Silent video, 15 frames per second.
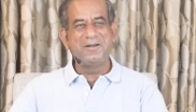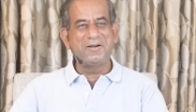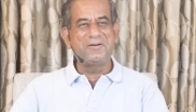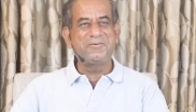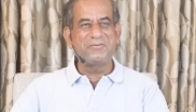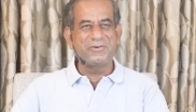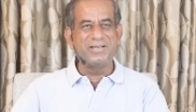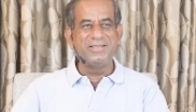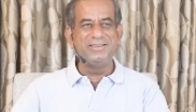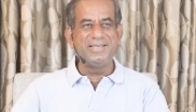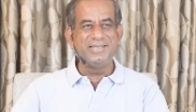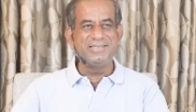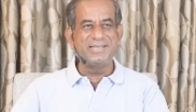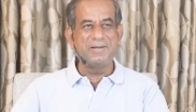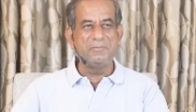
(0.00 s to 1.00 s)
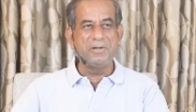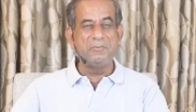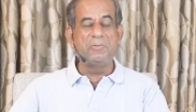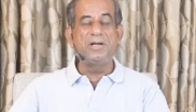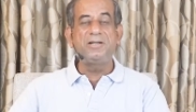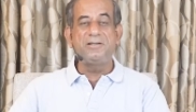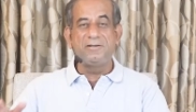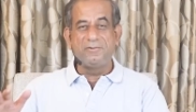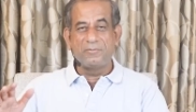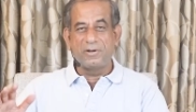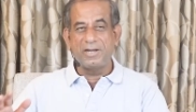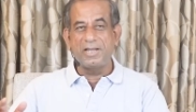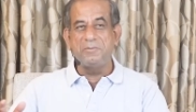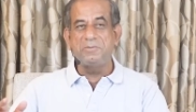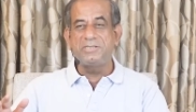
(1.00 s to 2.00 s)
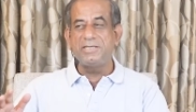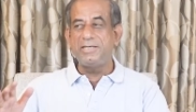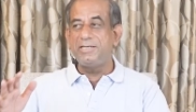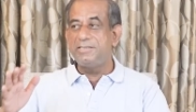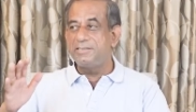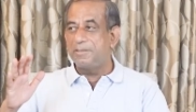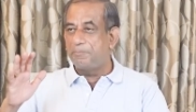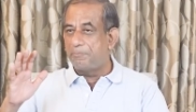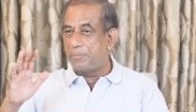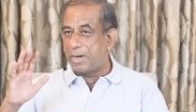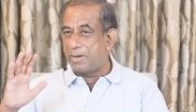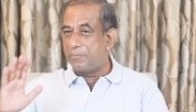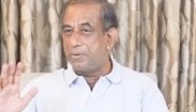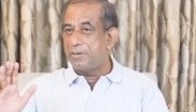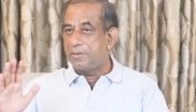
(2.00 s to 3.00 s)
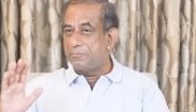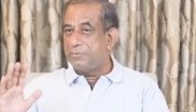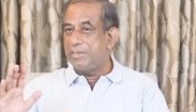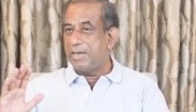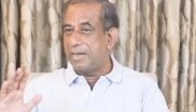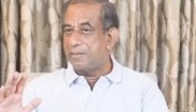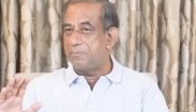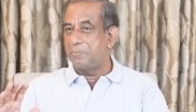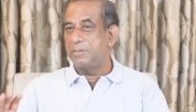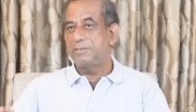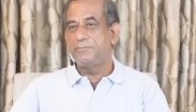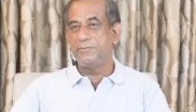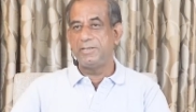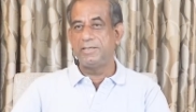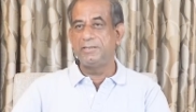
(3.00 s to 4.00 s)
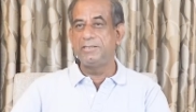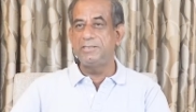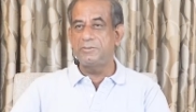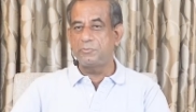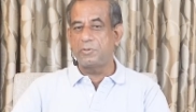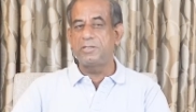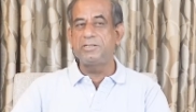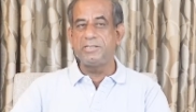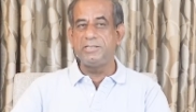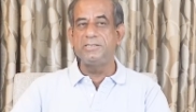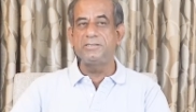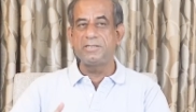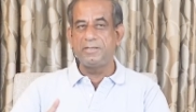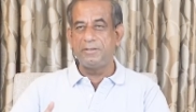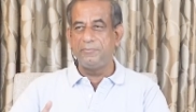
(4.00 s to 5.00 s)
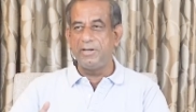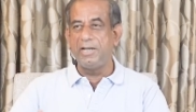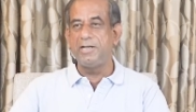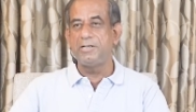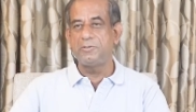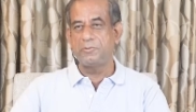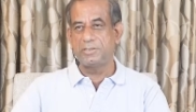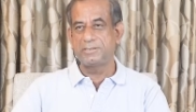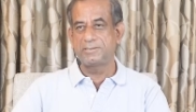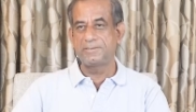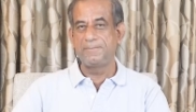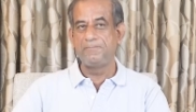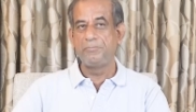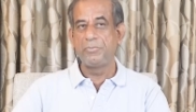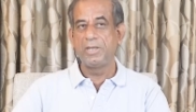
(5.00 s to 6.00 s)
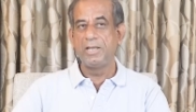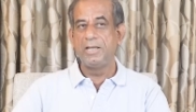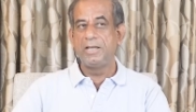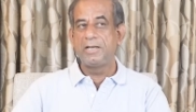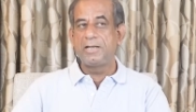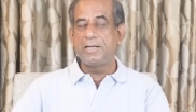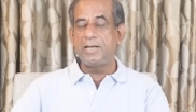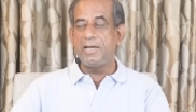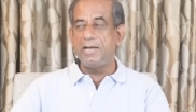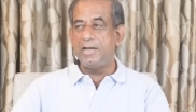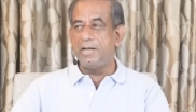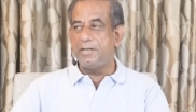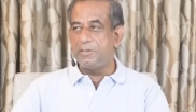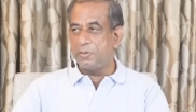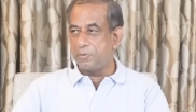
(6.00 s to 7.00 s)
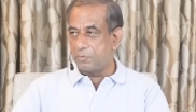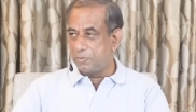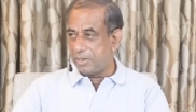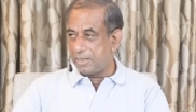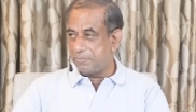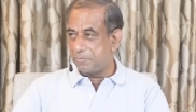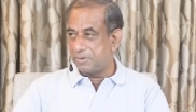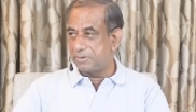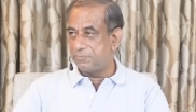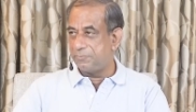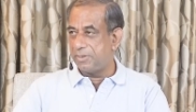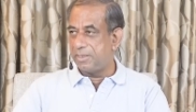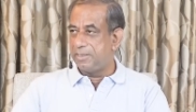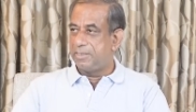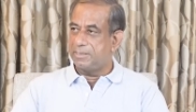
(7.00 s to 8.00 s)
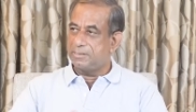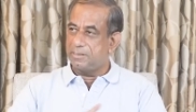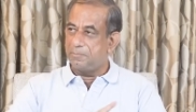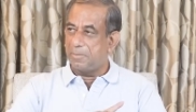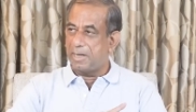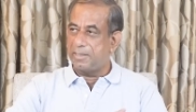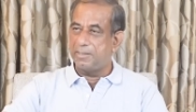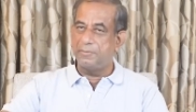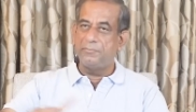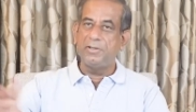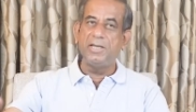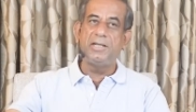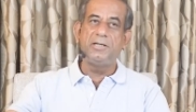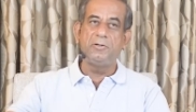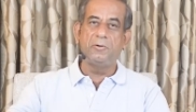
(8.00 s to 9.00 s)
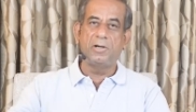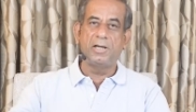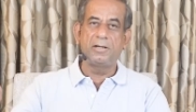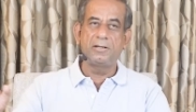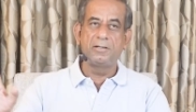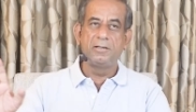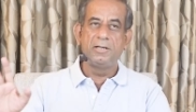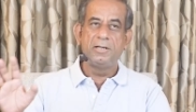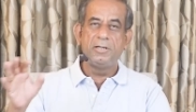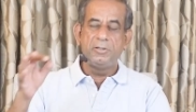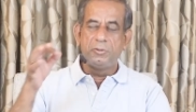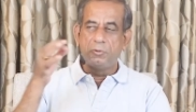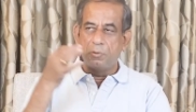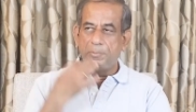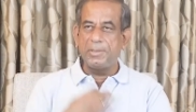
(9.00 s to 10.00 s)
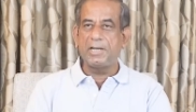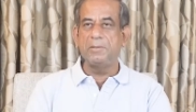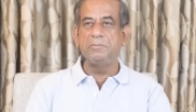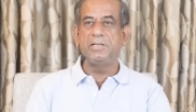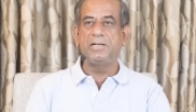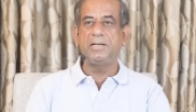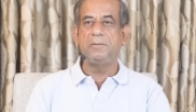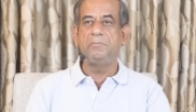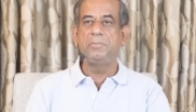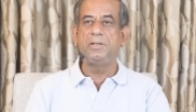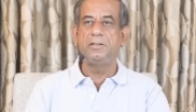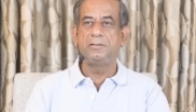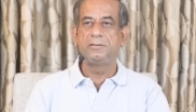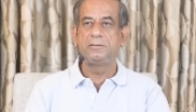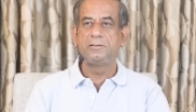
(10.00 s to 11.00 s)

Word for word: A lot of fun things happened. But what I'm saying is the power of the atmosphere. This what she is revealing to us. Create your own atmosphere. It doesn't matter where you are, you become the temple.